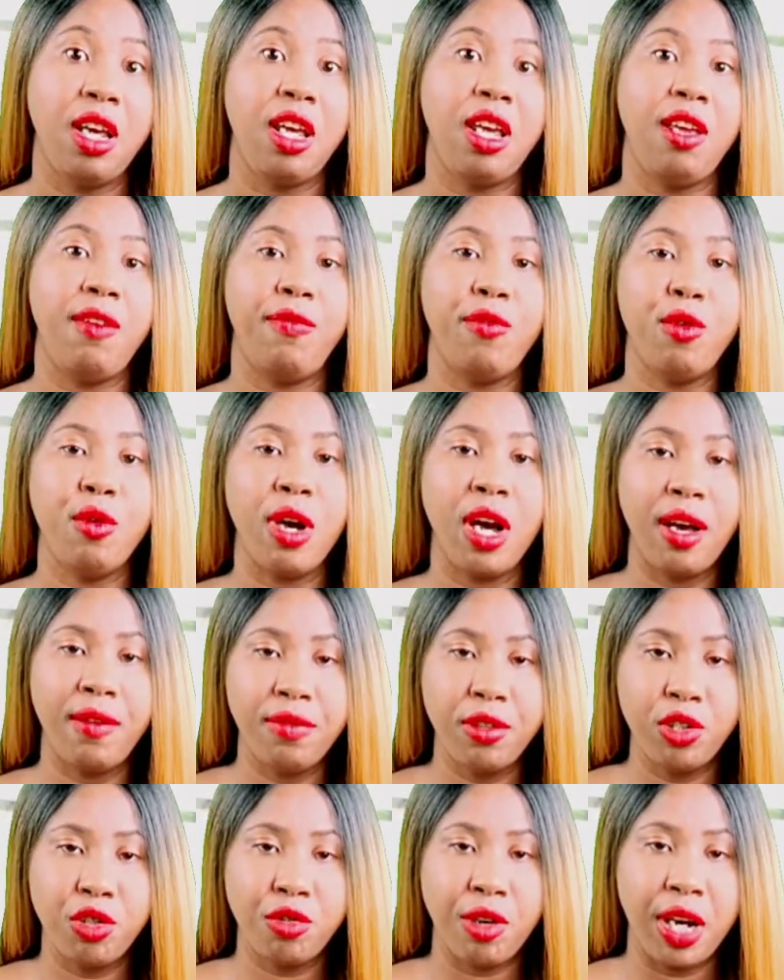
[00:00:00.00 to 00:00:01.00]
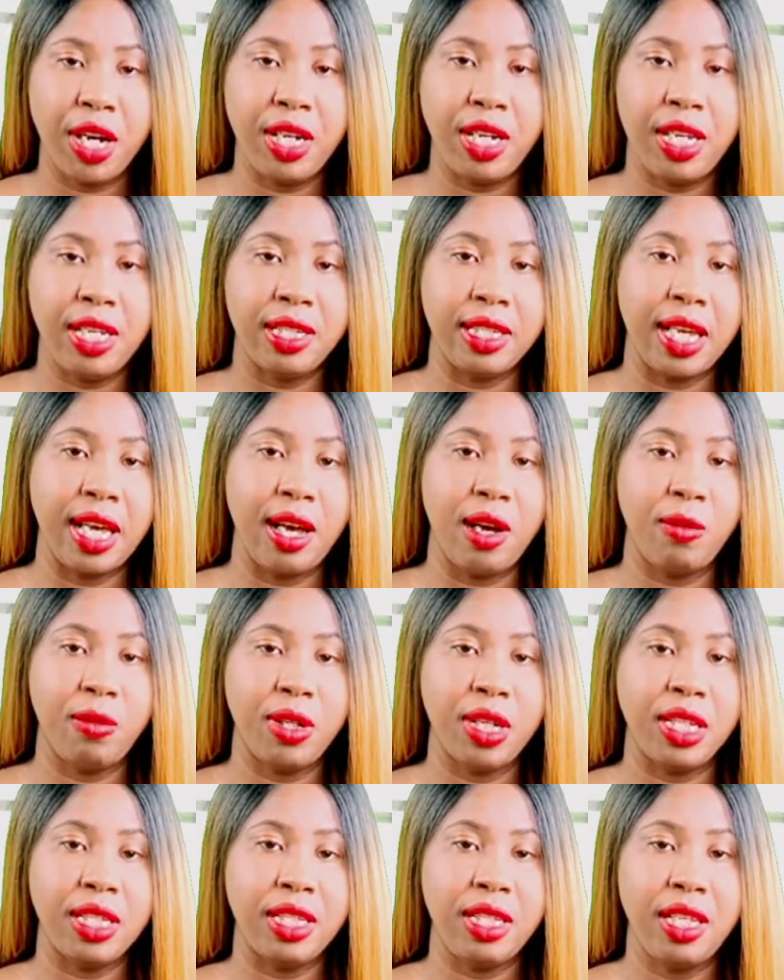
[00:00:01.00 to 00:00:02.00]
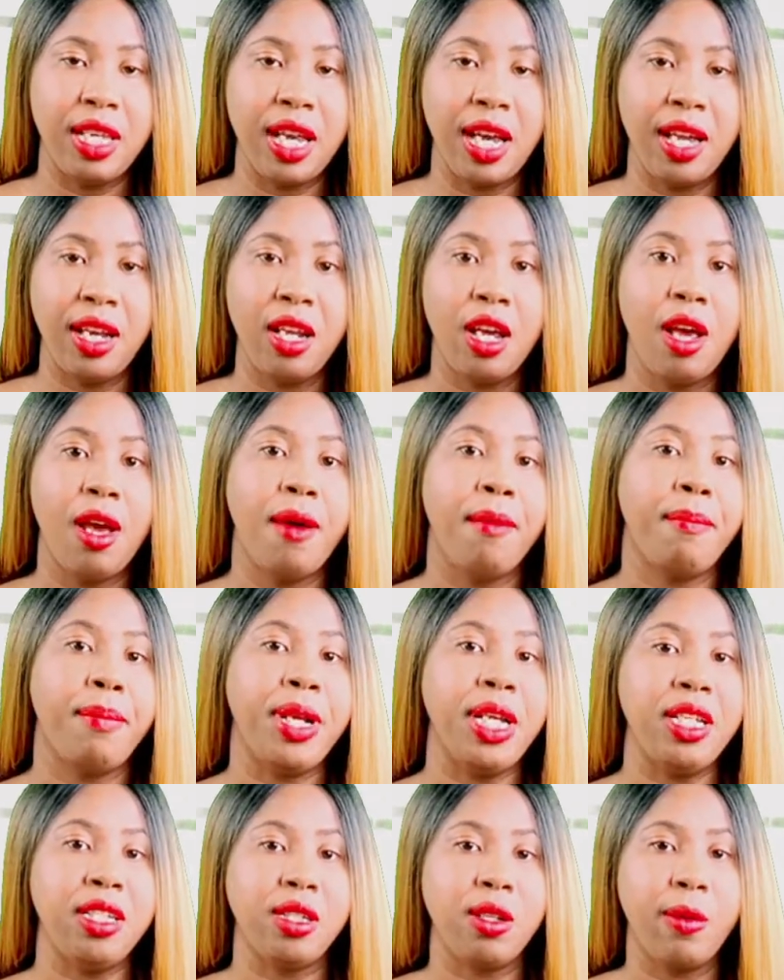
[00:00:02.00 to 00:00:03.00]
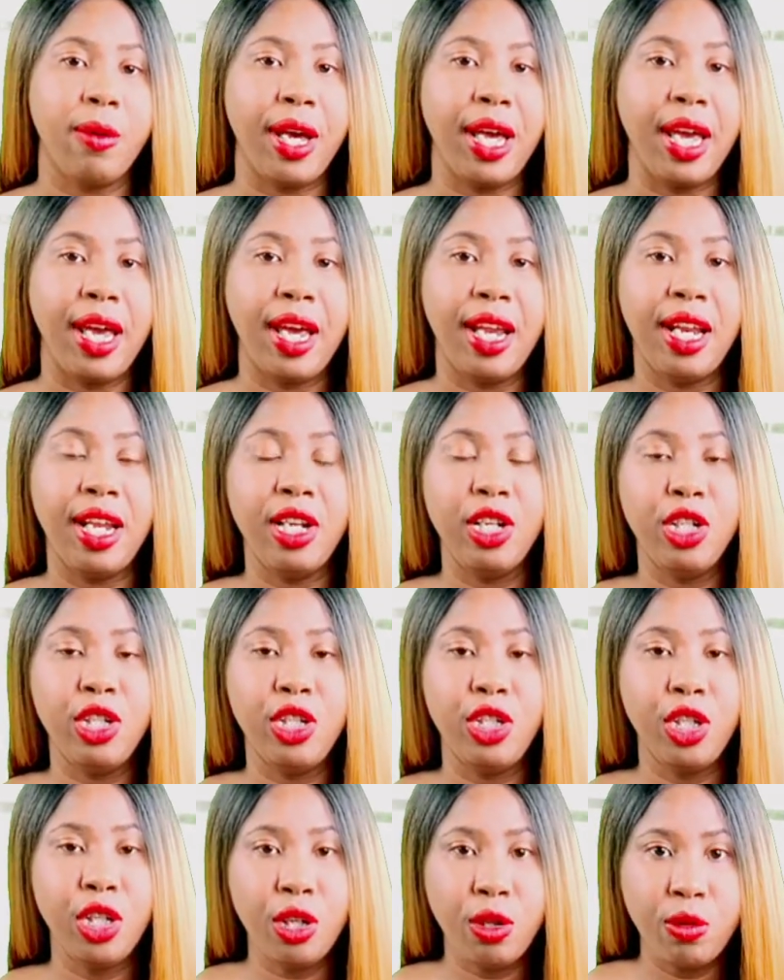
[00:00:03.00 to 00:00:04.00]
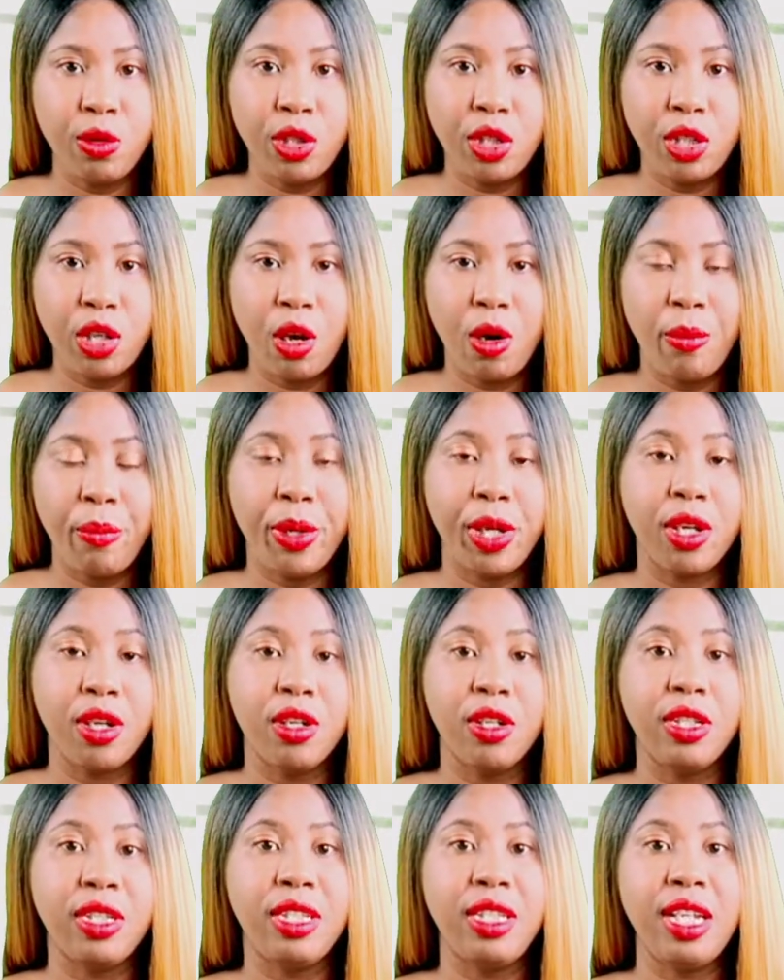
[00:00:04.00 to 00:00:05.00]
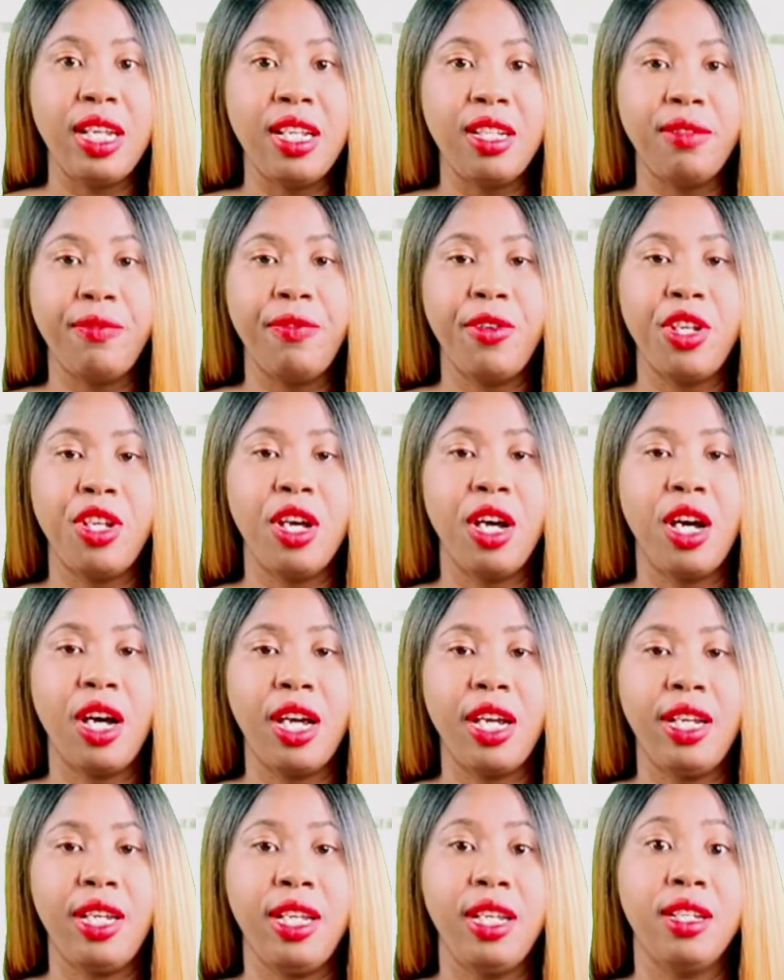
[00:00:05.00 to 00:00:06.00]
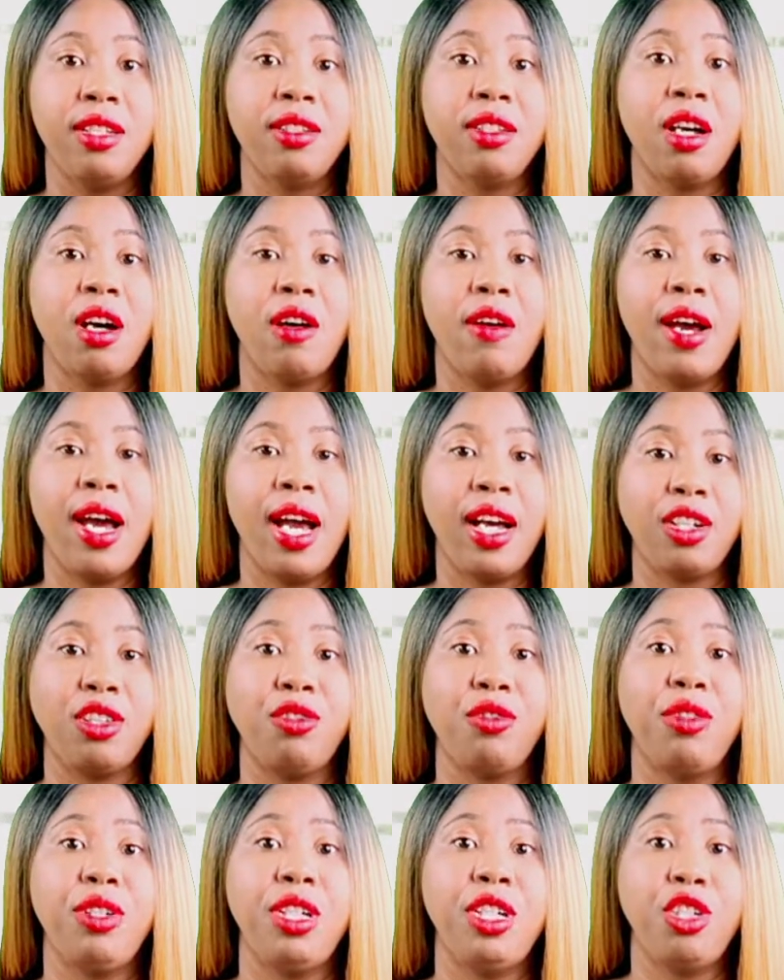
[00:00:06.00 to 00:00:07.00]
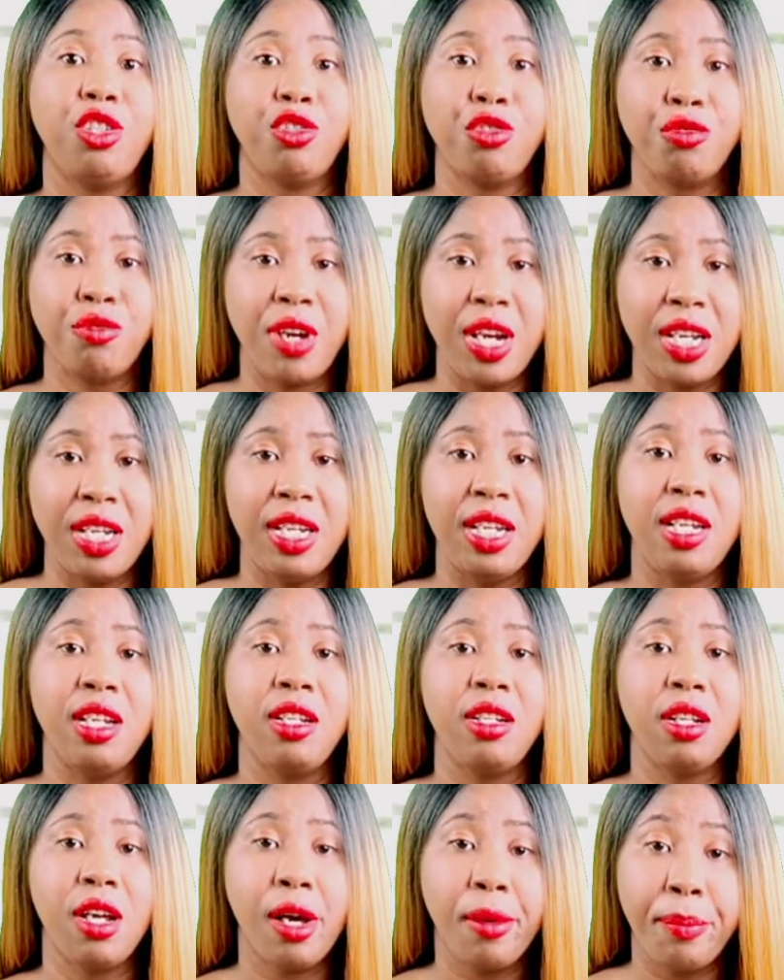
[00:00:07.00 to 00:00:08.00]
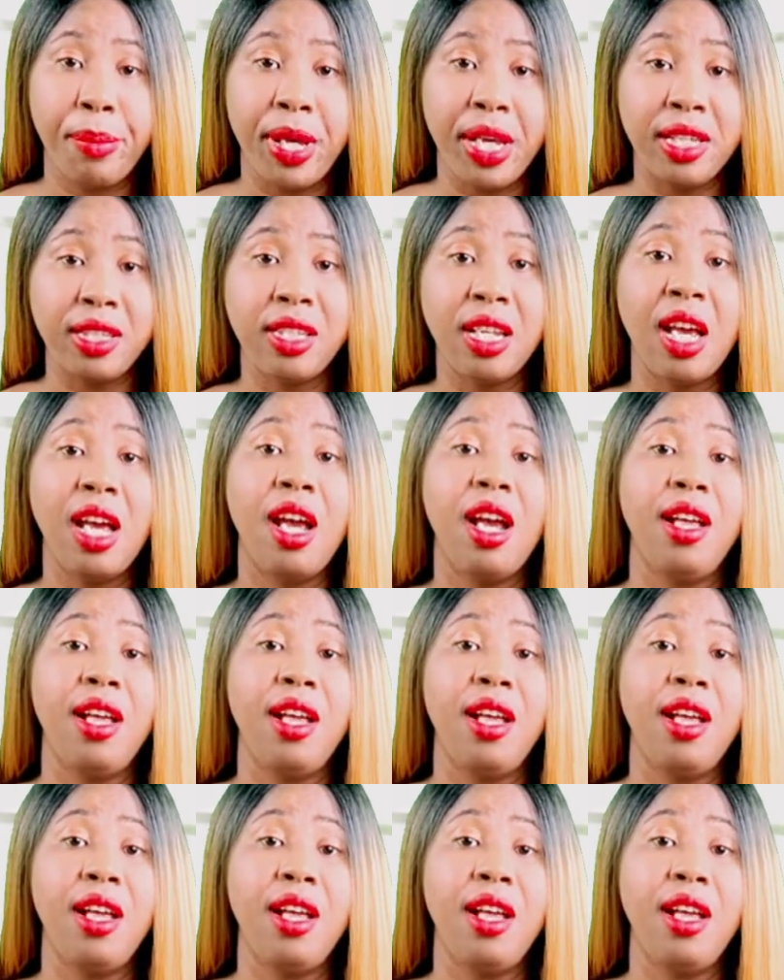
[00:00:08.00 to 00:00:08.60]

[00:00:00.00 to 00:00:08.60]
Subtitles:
If you haven't tried these out as yet, please go ahead and do so, because these video ideas are actually trending topics.